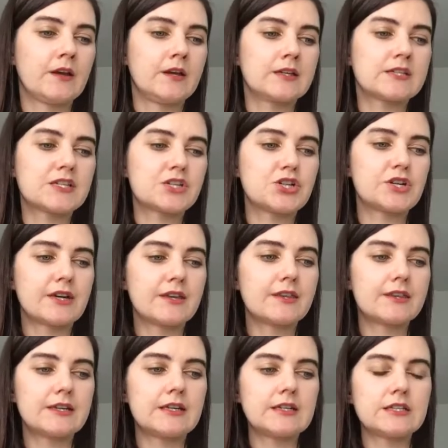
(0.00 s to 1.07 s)

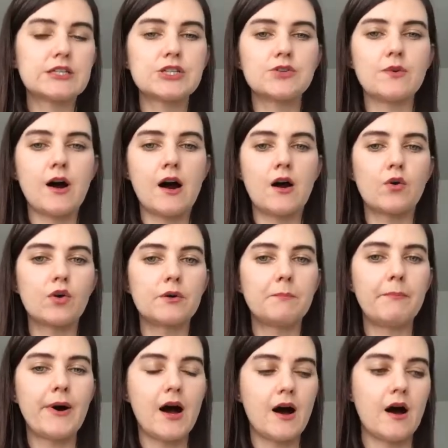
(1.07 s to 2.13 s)
strengthening to our
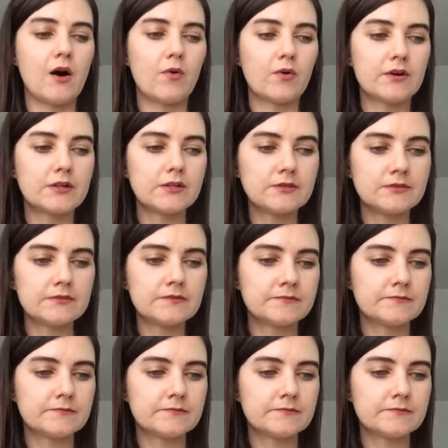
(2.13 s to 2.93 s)
power.